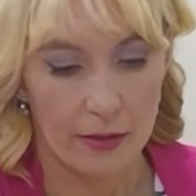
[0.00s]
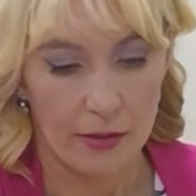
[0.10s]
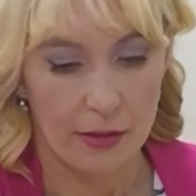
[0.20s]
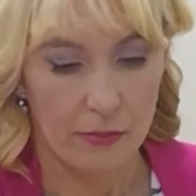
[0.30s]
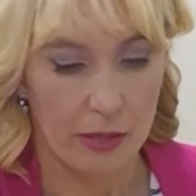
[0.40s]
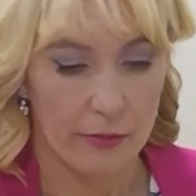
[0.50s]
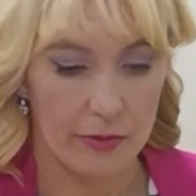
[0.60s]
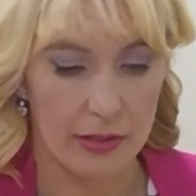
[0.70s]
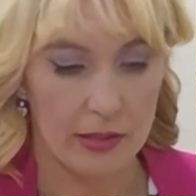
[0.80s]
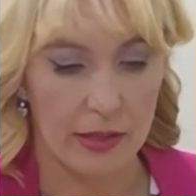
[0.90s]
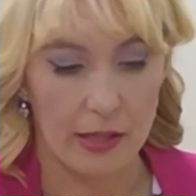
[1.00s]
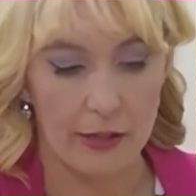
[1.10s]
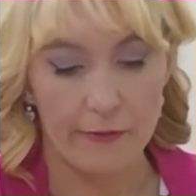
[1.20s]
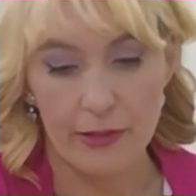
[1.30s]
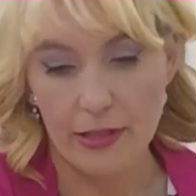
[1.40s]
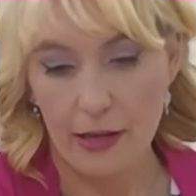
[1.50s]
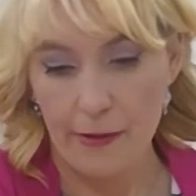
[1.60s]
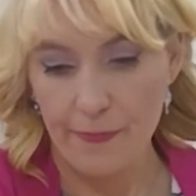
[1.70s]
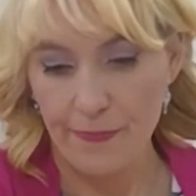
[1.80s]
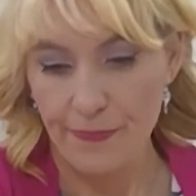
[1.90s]
I will say for
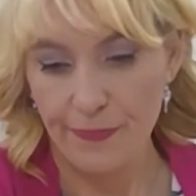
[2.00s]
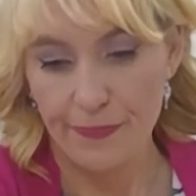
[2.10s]
some,